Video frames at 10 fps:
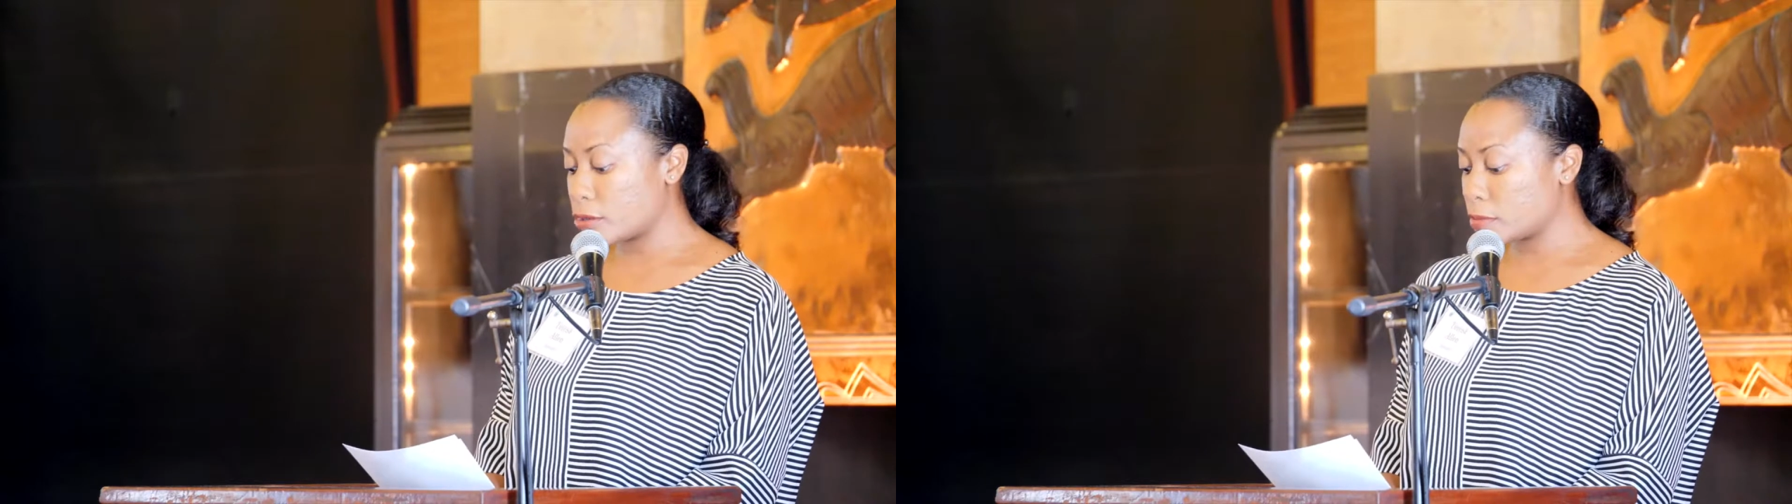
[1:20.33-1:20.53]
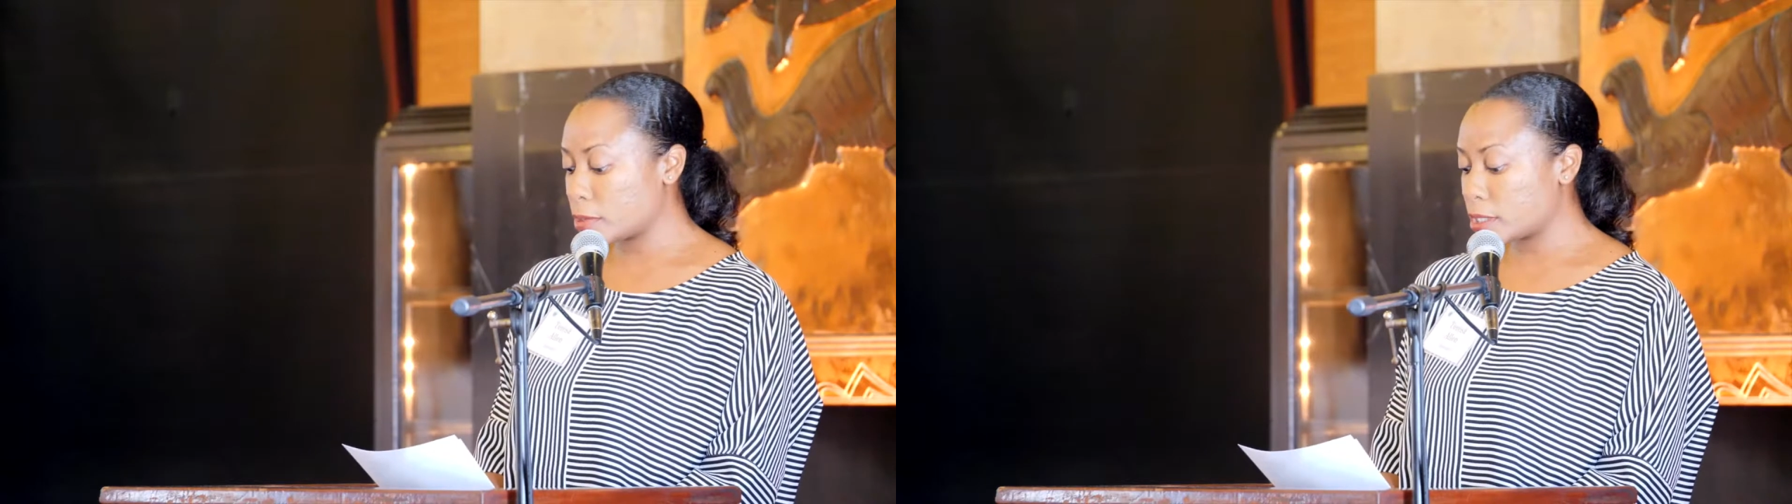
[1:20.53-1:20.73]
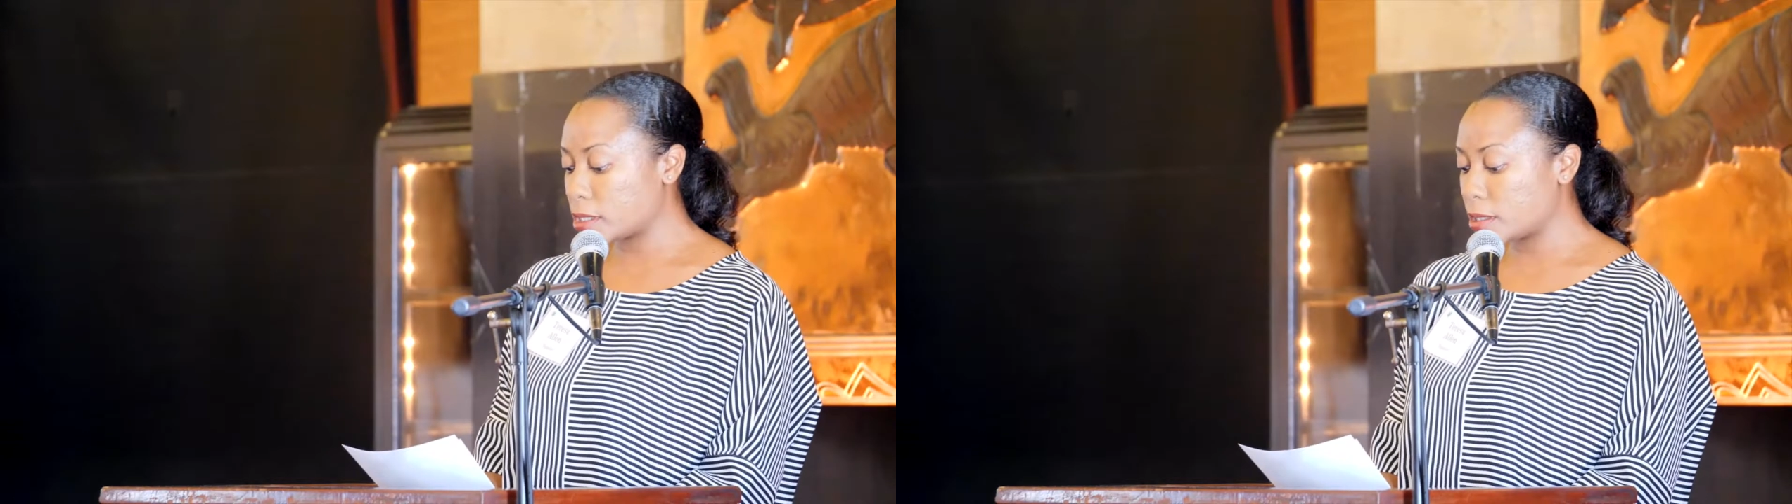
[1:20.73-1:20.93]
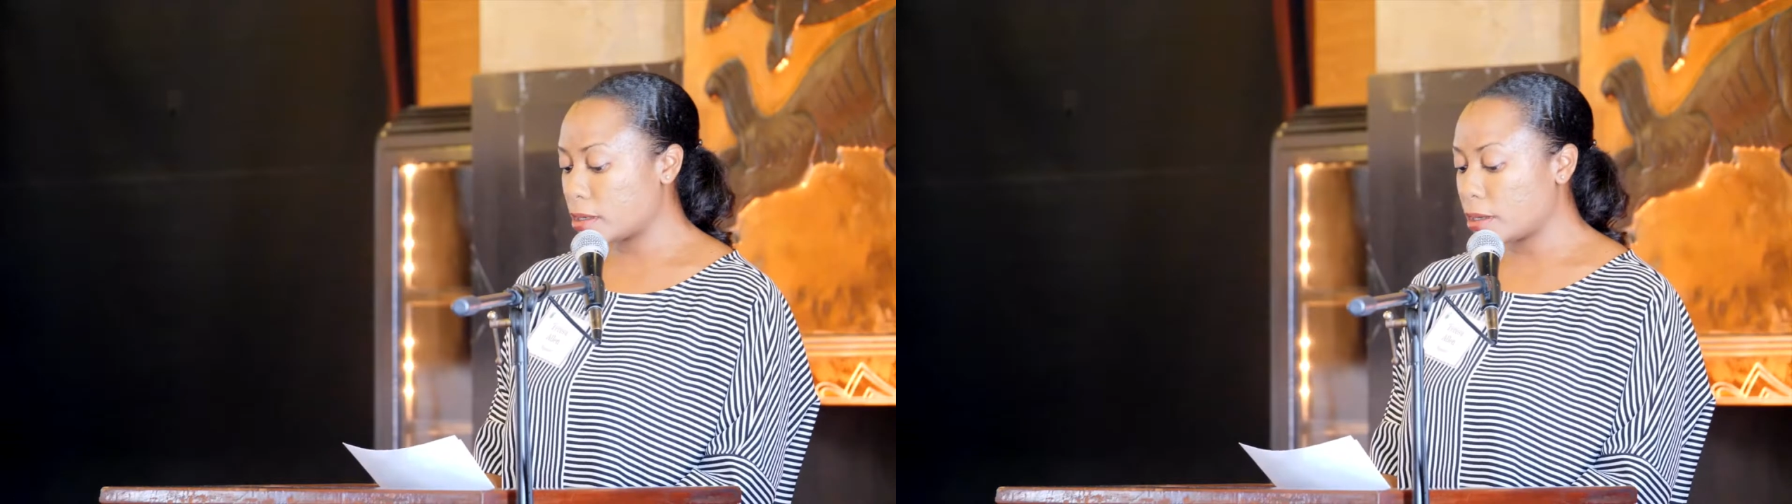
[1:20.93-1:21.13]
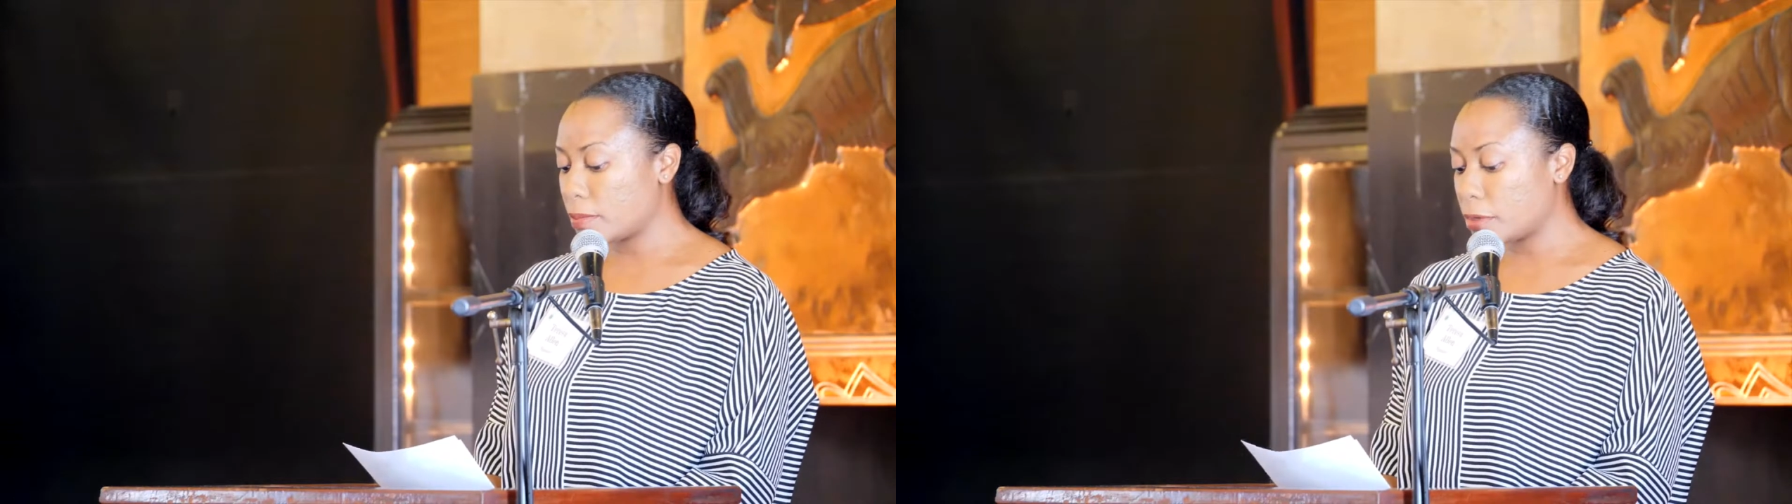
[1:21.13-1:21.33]
homes,
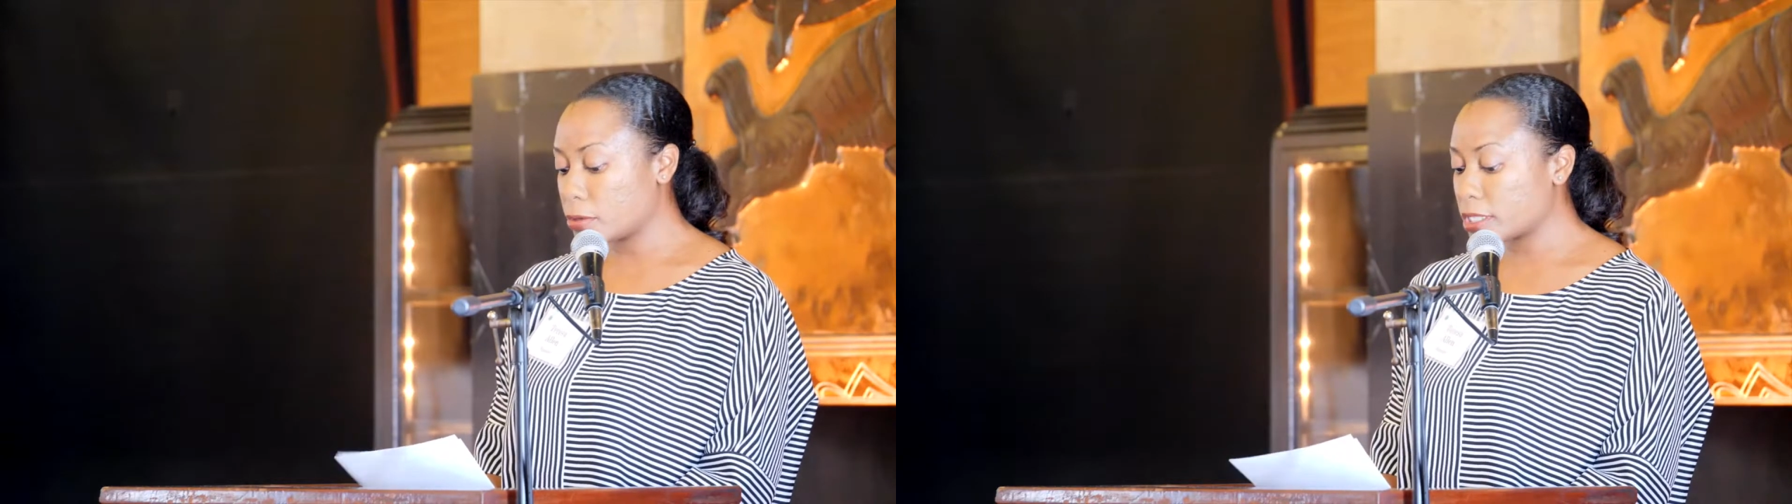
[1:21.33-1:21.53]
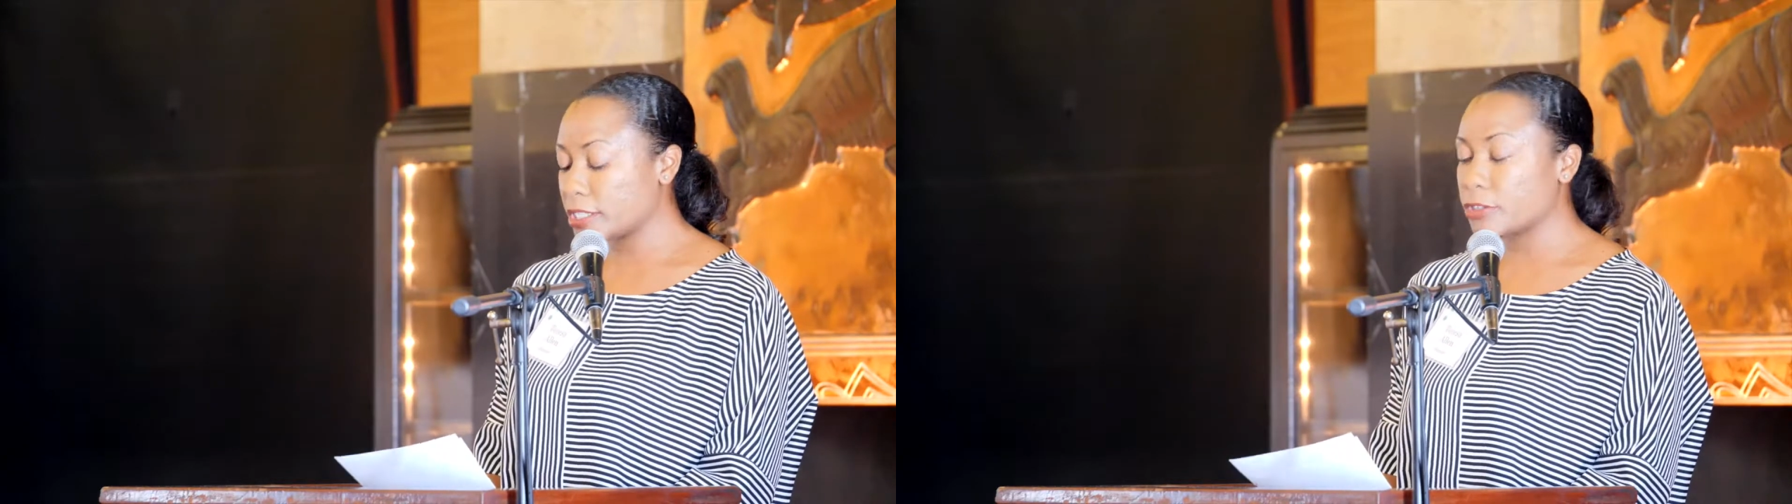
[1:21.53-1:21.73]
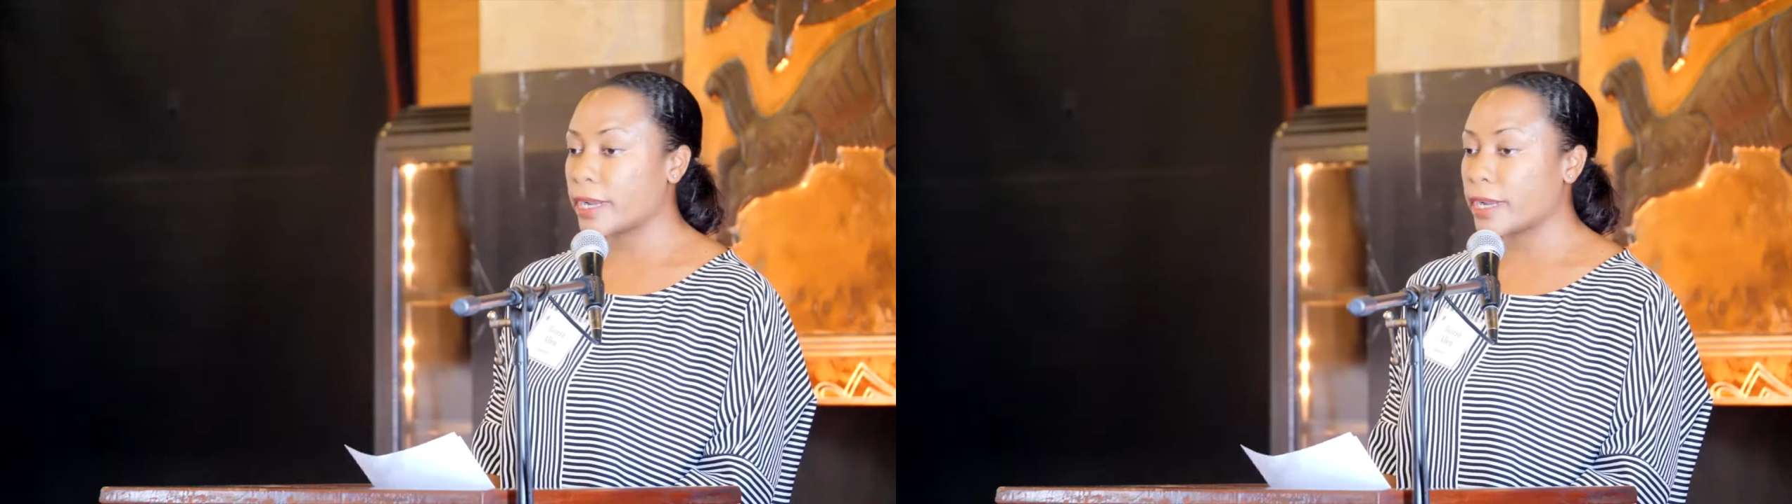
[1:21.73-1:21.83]
mostly